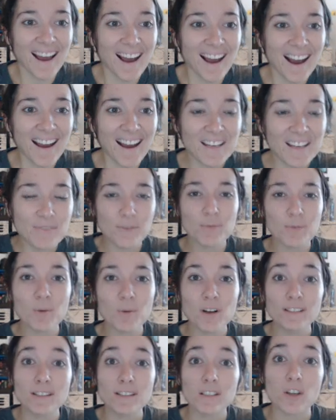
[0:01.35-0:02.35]
Hi
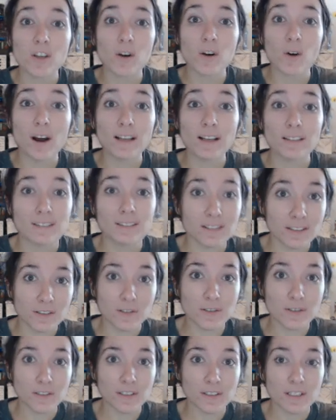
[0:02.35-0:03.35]
everyone. So I
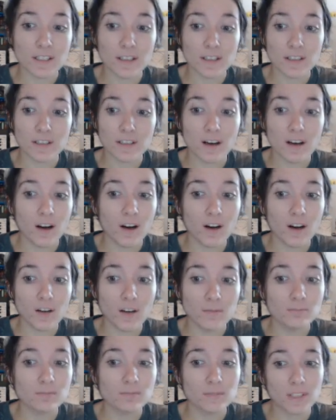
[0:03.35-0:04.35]
literally
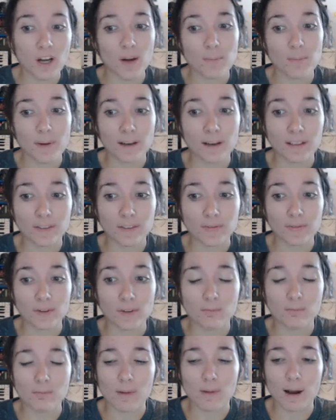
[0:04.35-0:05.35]
got back
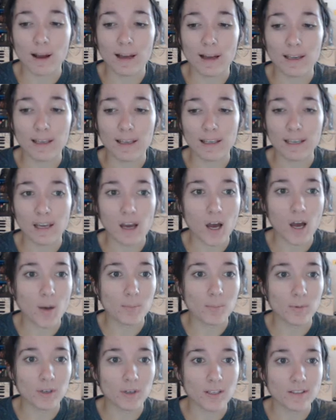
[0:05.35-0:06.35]
from my
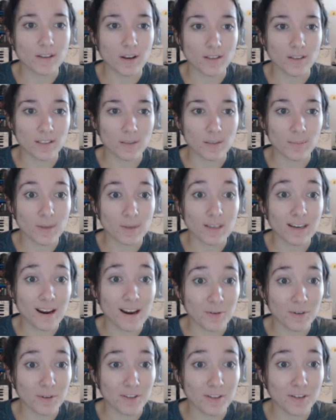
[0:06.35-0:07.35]
upper endoscopy an
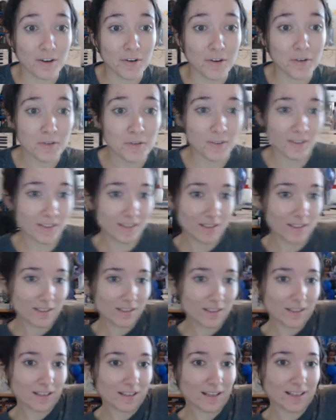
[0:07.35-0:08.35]
hour ago.
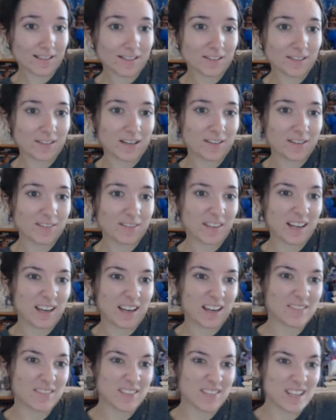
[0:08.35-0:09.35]
I still have the
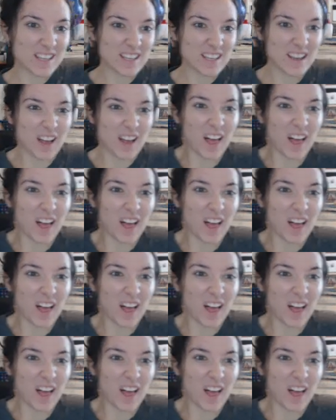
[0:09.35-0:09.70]
IV